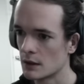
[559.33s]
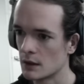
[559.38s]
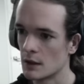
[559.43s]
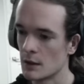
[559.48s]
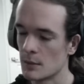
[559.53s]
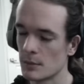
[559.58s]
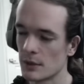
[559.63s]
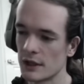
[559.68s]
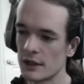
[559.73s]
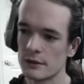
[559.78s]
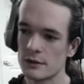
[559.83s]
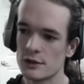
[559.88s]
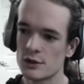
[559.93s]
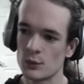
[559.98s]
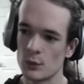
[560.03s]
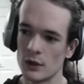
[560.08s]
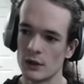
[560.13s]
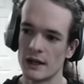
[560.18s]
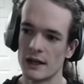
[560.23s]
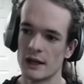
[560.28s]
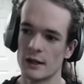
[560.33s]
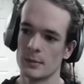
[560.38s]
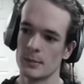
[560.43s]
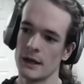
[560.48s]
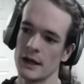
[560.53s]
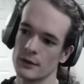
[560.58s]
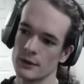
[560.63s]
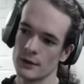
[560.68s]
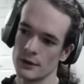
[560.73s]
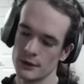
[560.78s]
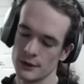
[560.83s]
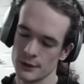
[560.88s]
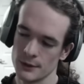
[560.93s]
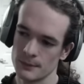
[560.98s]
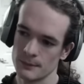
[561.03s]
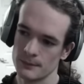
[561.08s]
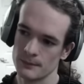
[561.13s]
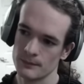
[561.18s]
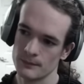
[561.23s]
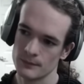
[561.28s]
Players will out-macro you.
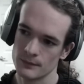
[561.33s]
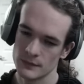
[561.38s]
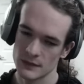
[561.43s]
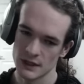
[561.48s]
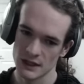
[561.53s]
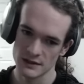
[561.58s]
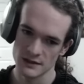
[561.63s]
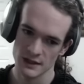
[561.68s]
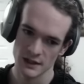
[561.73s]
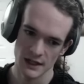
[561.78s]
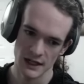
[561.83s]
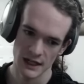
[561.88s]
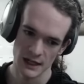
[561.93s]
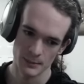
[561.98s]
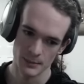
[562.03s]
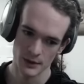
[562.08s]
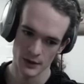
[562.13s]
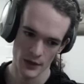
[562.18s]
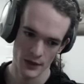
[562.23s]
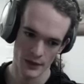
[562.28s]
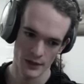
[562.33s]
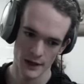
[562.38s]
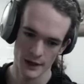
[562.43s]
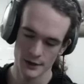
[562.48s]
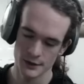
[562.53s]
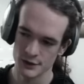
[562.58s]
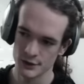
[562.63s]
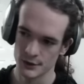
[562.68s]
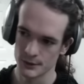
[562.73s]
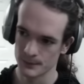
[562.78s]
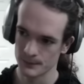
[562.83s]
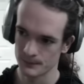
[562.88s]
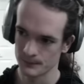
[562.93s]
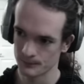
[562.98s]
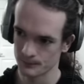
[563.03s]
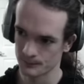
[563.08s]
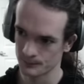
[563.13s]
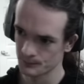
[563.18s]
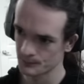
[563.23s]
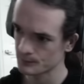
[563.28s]
That's going to happen on the ladder too.
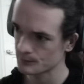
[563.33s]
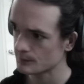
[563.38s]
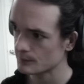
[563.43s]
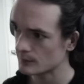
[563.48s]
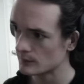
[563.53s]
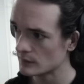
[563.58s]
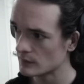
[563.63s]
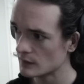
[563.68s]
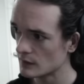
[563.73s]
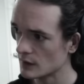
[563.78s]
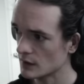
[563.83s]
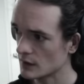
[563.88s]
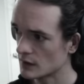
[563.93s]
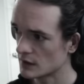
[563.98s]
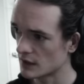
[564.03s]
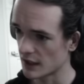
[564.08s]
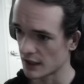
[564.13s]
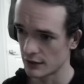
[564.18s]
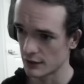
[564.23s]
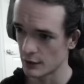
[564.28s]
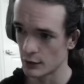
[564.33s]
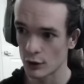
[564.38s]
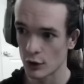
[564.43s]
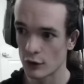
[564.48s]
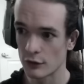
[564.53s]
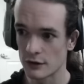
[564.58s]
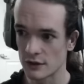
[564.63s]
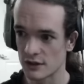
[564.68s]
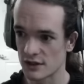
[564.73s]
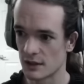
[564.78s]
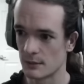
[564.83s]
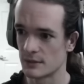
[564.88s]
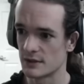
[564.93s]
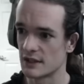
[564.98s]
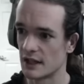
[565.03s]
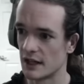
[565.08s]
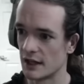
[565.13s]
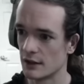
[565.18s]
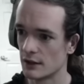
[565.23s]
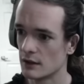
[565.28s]
Like, they'll go for some
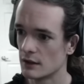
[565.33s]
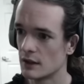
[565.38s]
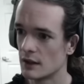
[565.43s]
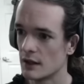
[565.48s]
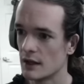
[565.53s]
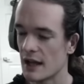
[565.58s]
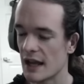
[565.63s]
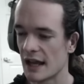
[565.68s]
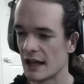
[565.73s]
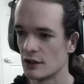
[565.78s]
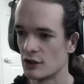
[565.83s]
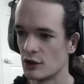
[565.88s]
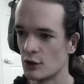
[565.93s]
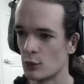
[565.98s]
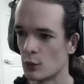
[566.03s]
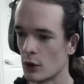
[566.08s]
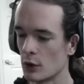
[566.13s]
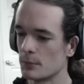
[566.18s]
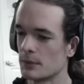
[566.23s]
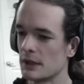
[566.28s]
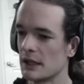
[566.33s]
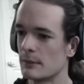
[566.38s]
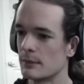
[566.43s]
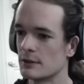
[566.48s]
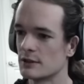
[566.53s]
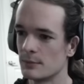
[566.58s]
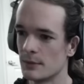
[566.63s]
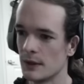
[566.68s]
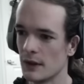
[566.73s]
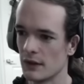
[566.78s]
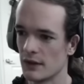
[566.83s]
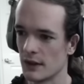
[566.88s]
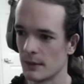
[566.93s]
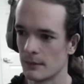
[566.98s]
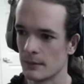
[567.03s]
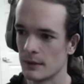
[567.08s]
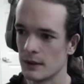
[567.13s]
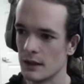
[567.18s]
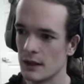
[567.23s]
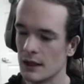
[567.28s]
style, and you won't be able to beat them.
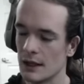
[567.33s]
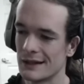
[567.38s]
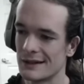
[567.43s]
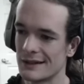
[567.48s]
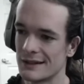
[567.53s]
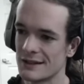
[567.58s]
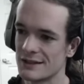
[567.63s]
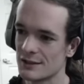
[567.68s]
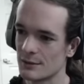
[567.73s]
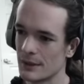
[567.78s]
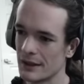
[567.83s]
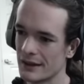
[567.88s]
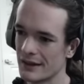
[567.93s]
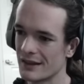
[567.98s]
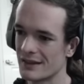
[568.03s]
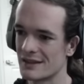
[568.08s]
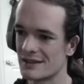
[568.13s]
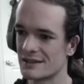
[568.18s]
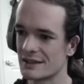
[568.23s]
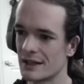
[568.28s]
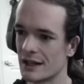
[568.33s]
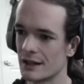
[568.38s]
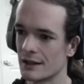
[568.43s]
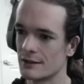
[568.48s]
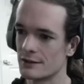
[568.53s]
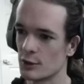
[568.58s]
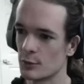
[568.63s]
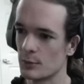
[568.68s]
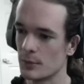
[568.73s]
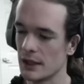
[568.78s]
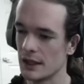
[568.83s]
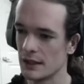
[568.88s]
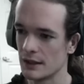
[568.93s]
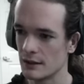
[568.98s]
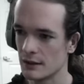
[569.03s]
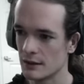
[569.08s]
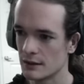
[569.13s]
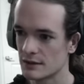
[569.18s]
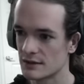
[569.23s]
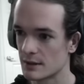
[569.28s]
It doesn't mean that the style is OP.
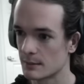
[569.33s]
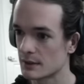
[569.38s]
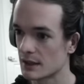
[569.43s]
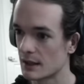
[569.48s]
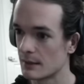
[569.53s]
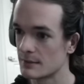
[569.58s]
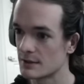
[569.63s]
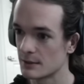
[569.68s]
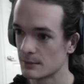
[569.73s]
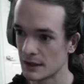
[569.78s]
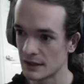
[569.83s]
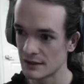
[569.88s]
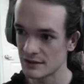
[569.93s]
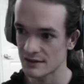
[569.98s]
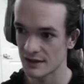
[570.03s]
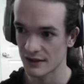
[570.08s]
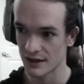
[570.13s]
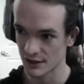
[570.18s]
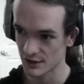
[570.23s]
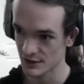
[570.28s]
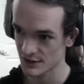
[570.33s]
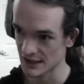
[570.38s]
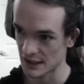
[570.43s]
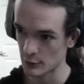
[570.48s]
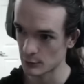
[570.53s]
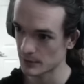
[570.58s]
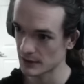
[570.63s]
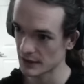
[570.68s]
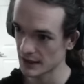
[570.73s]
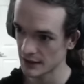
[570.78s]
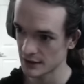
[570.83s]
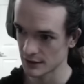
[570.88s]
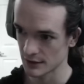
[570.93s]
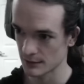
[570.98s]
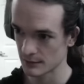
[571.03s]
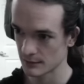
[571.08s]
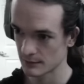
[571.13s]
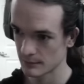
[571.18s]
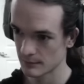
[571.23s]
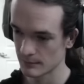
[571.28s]
Sometimes it means that they just outplayed you.
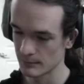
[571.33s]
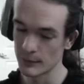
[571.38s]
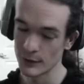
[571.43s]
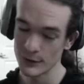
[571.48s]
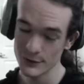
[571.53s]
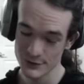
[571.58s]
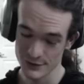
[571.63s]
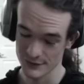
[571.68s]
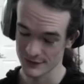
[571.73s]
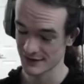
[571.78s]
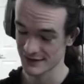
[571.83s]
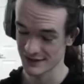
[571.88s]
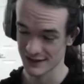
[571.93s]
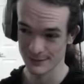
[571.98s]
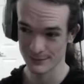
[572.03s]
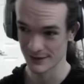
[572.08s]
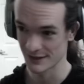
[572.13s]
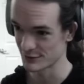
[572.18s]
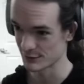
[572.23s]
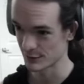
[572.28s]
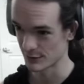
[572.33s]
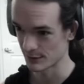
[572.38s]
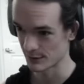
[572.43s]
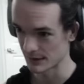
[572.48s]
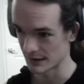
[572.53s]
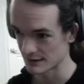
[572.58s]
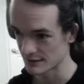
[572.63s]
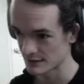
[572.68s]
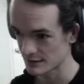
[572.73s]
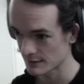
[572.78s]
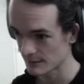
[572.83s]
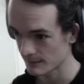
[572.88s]
Most of the time, that's what it means.